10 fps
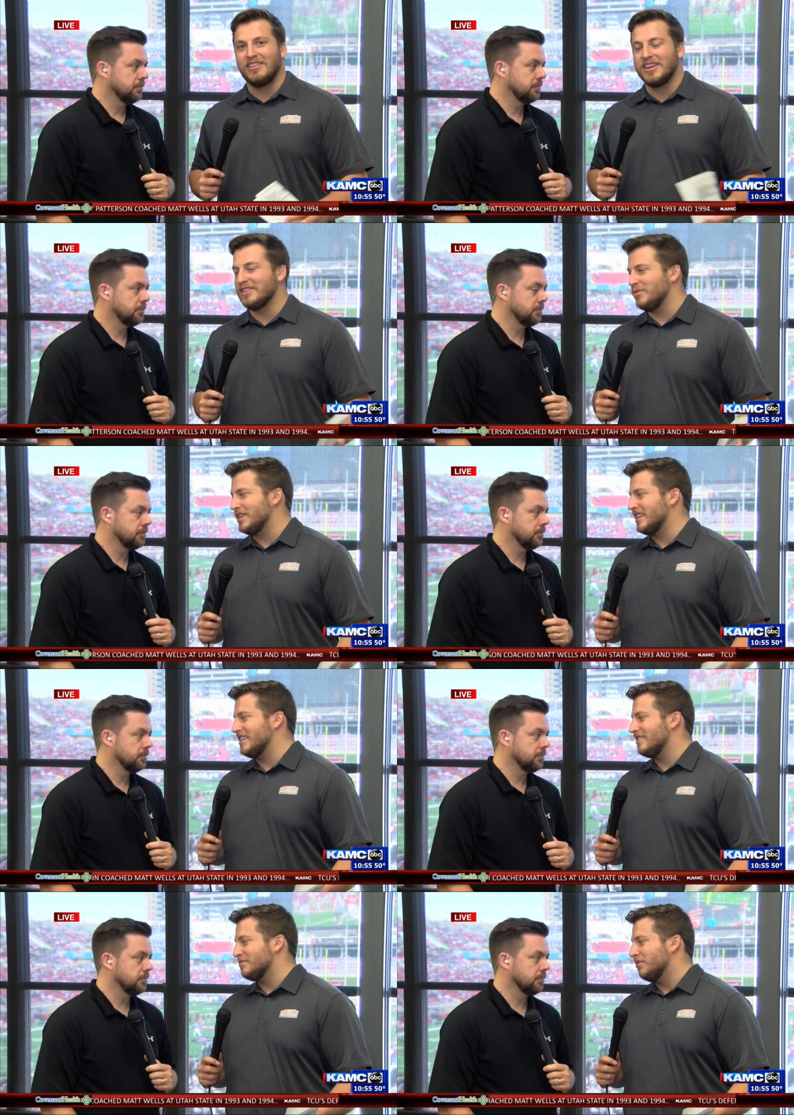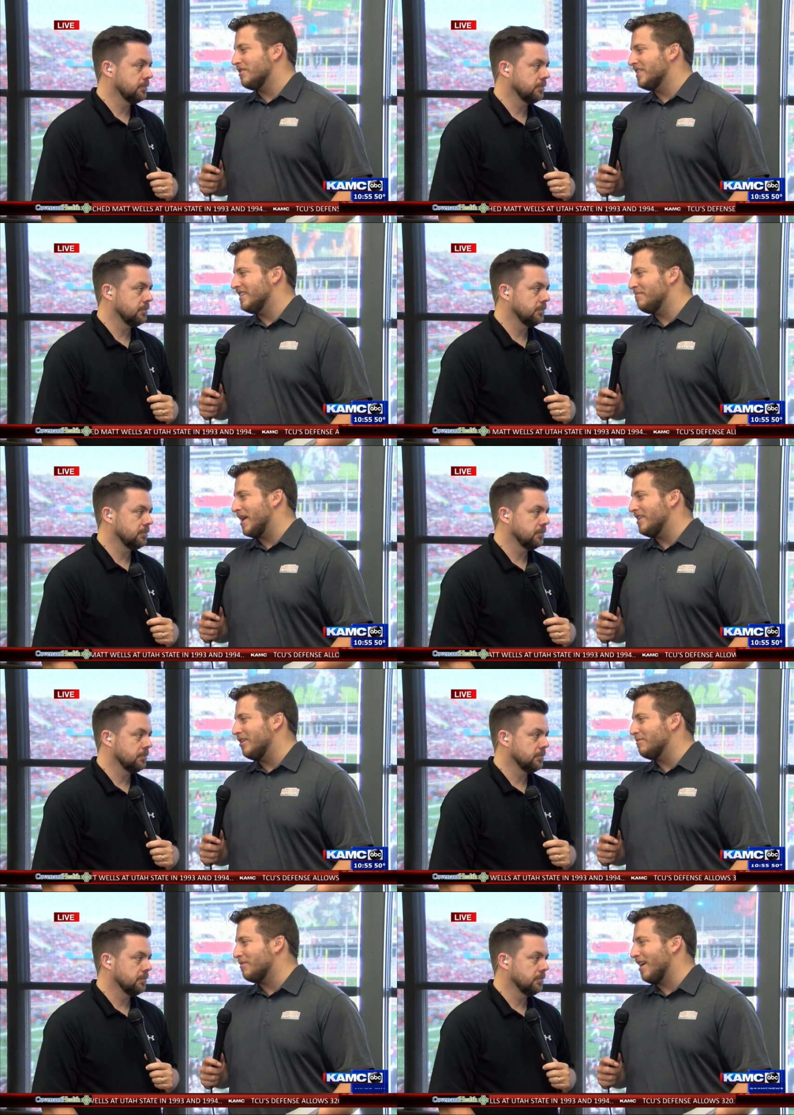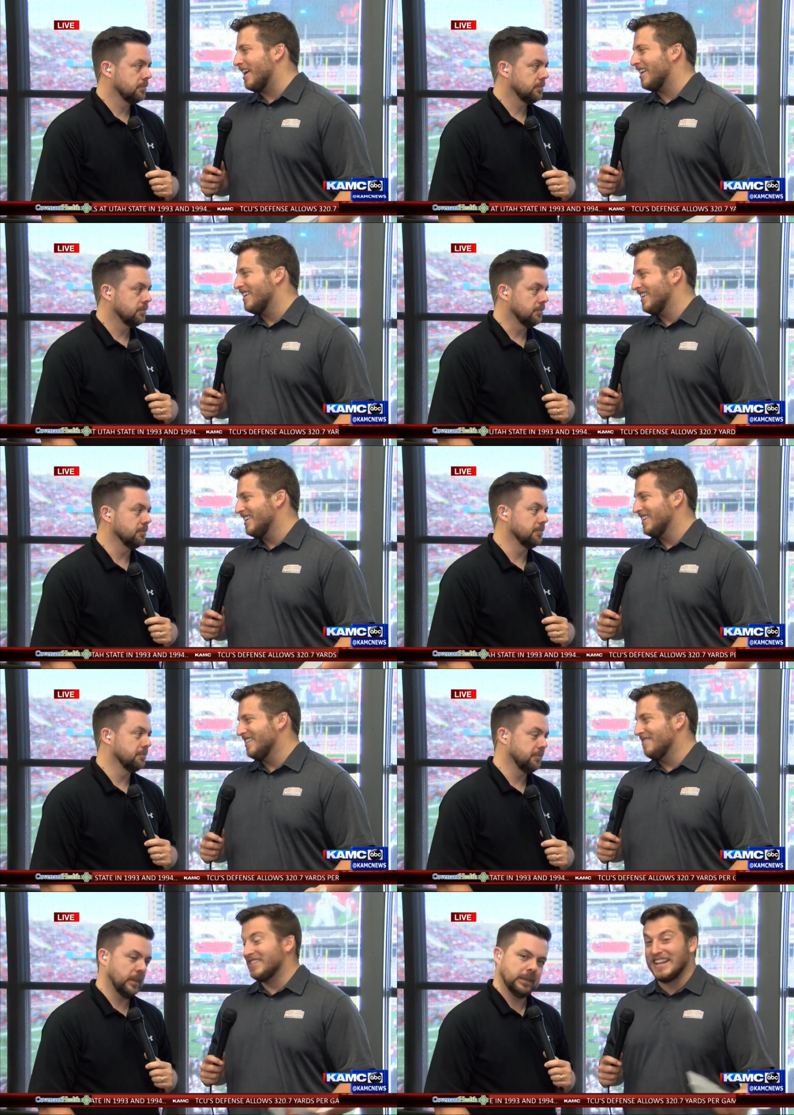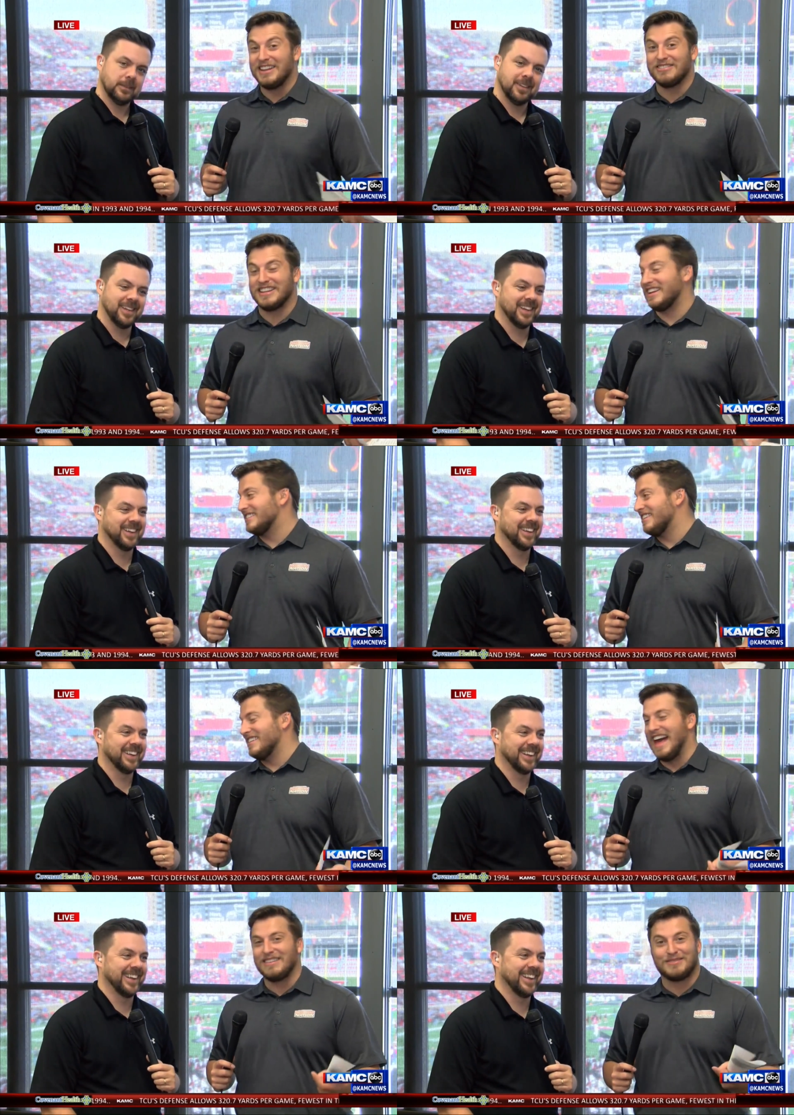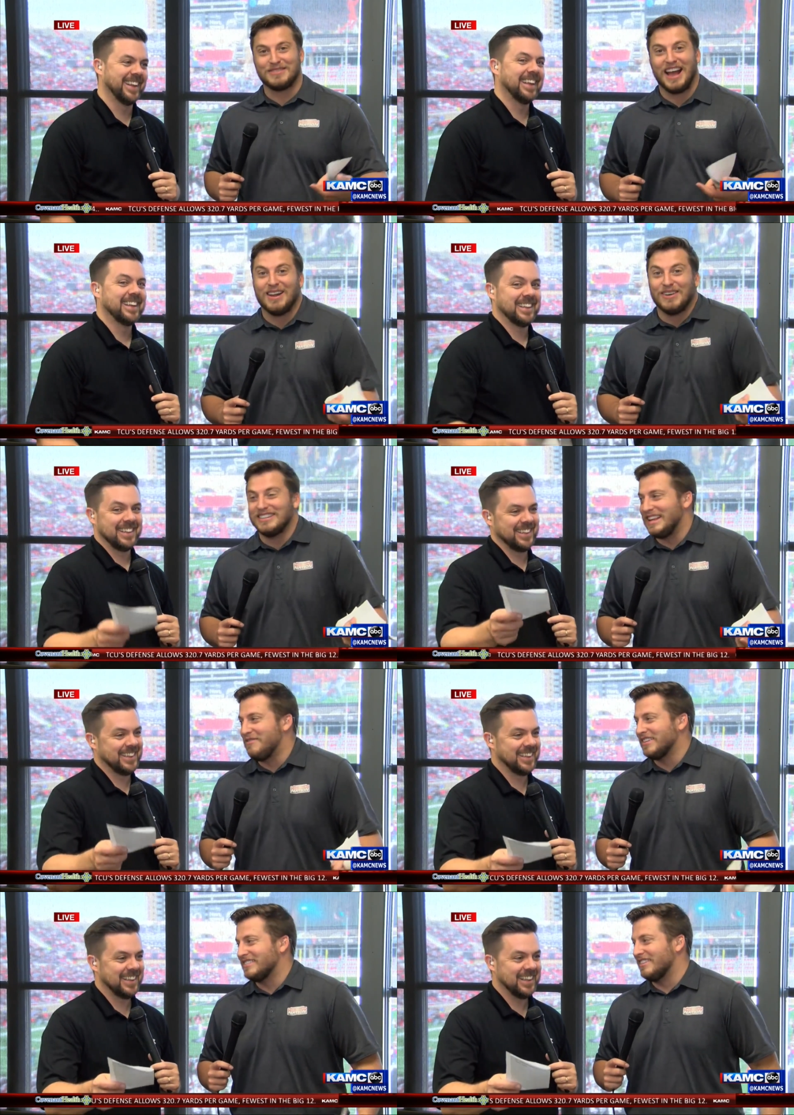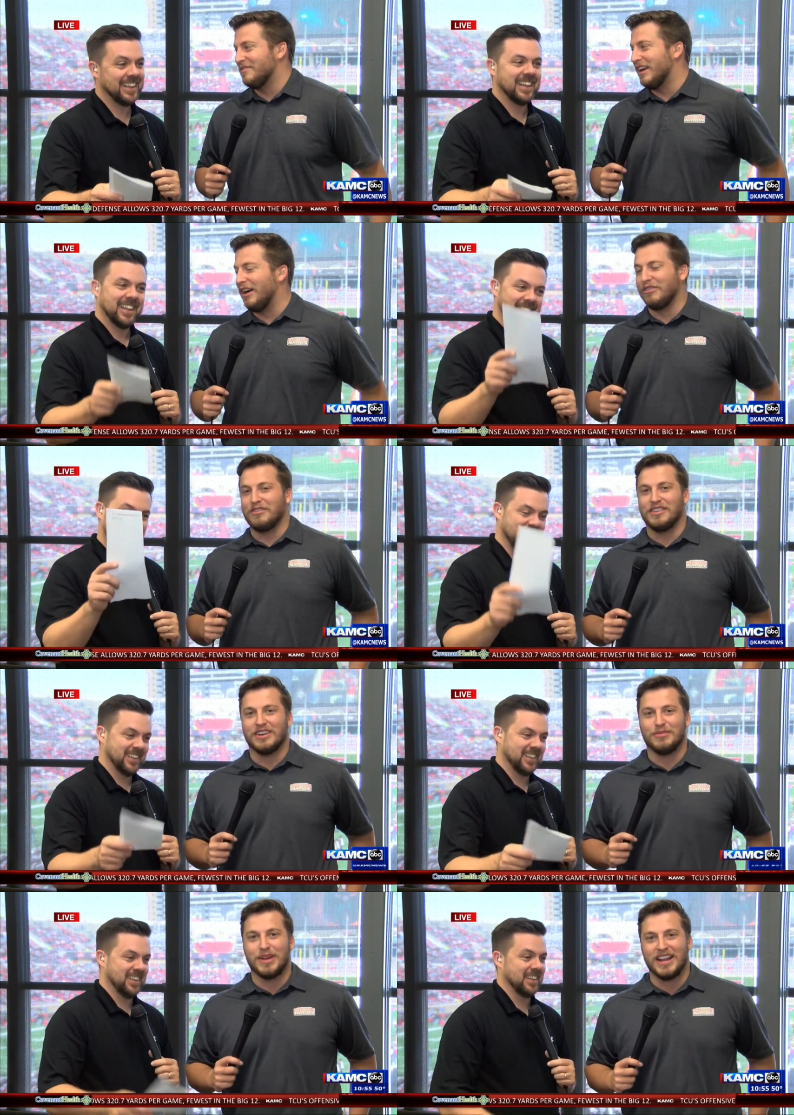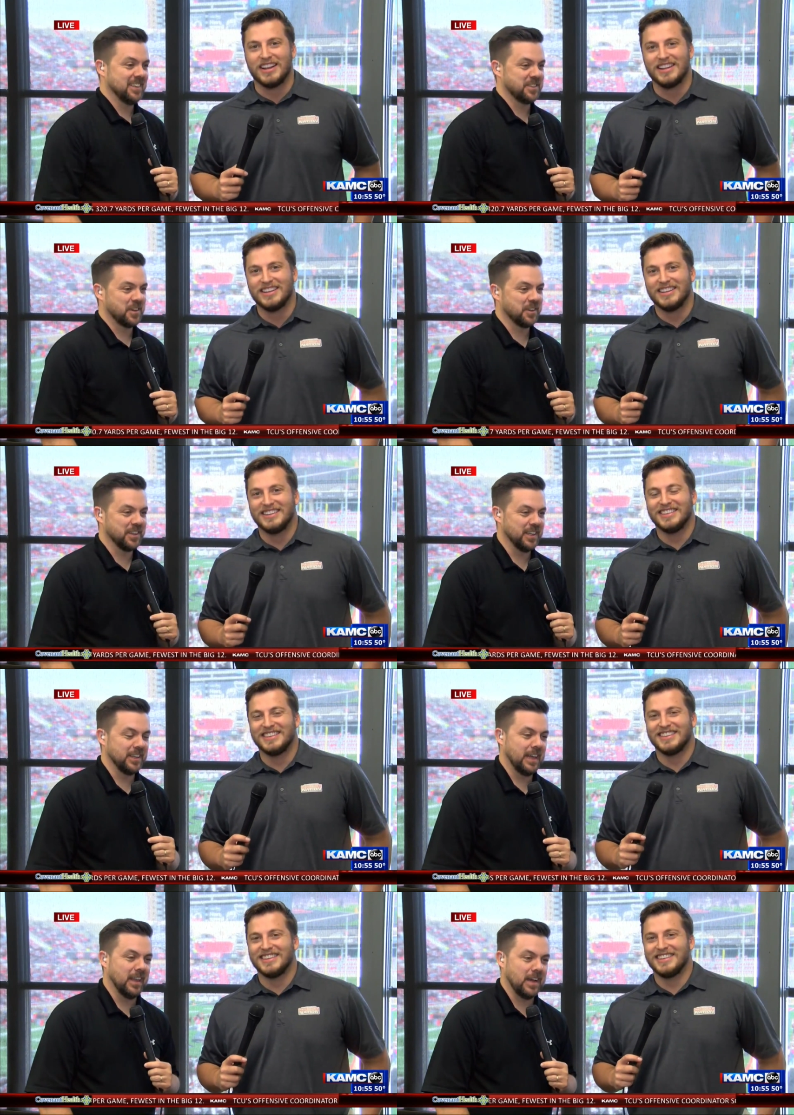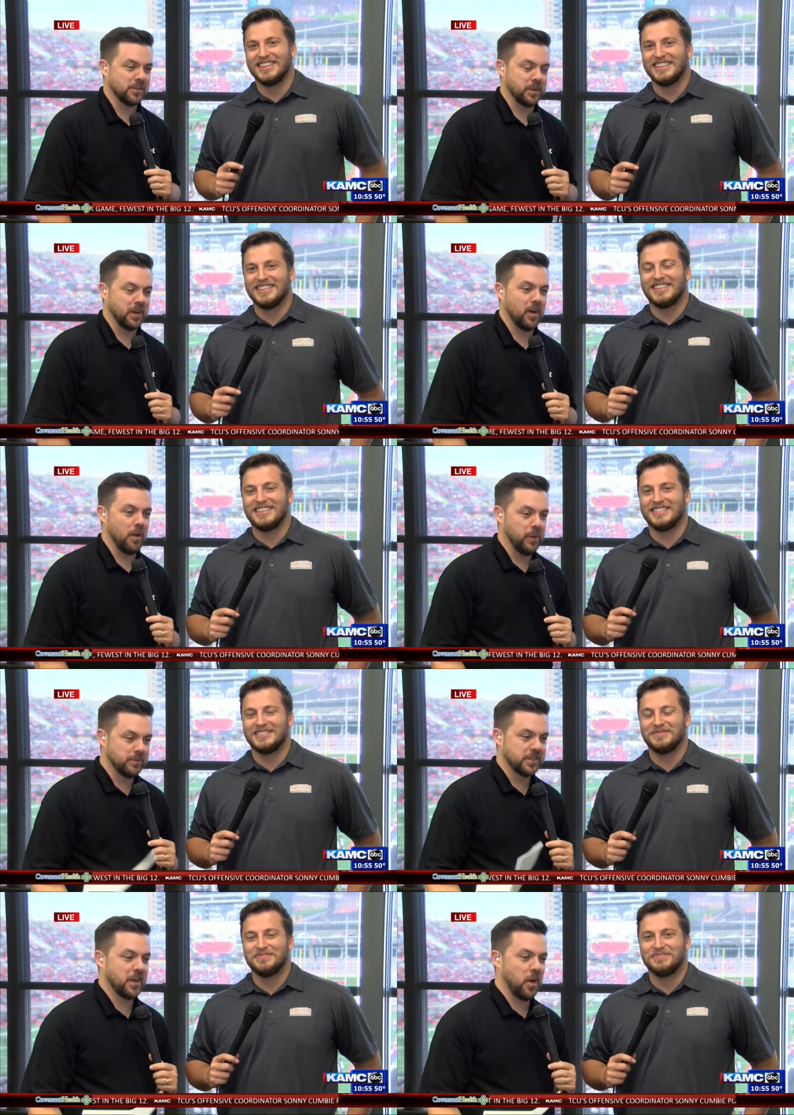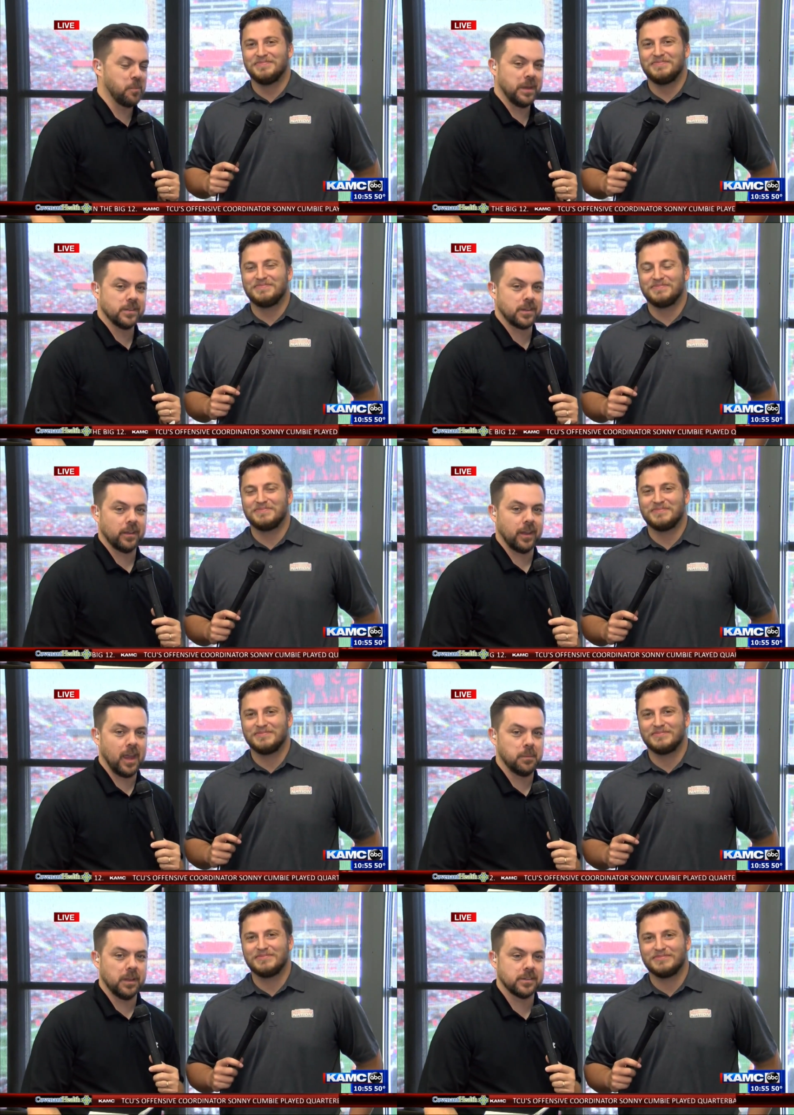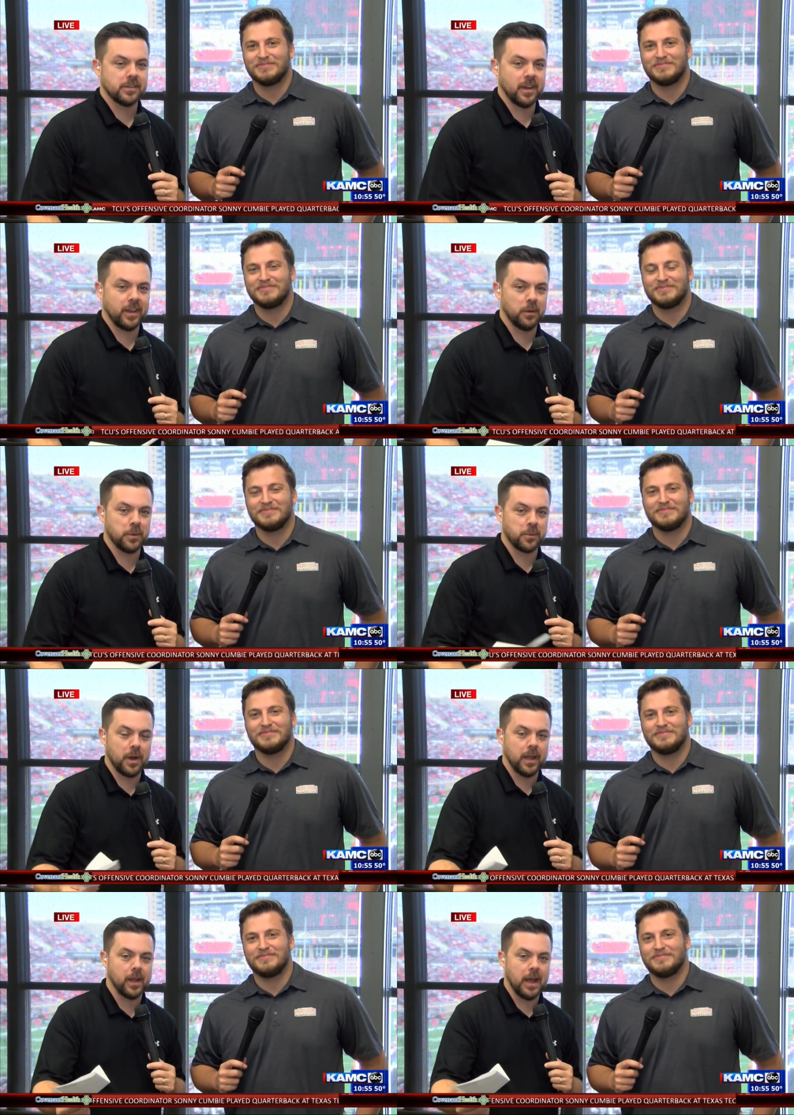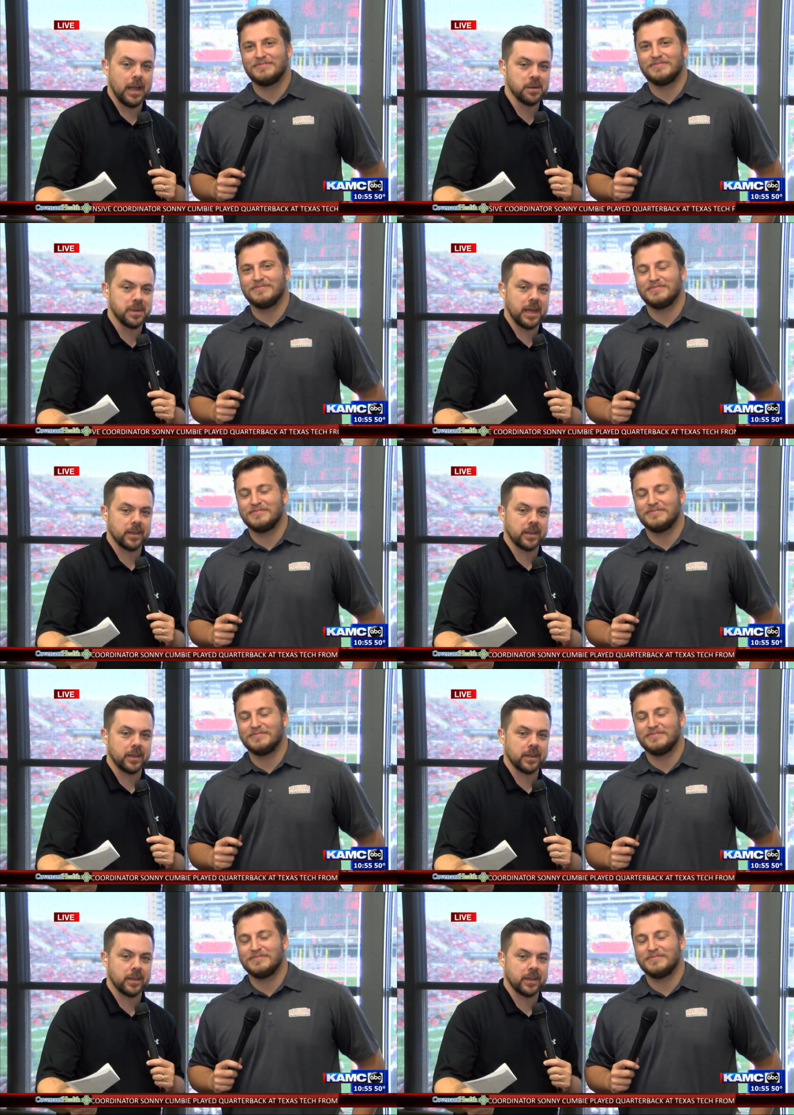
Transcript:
Speaker 1: earlier this week said he doesn't believe in bend, don't break, mm-hmm. which is interesting considering that's kind of what his
Speaker 2: defense defense ripped off of a little bit. They certainly did that last week. All right, we've set our piece on the game. Let's check in with Ryan Hyatt back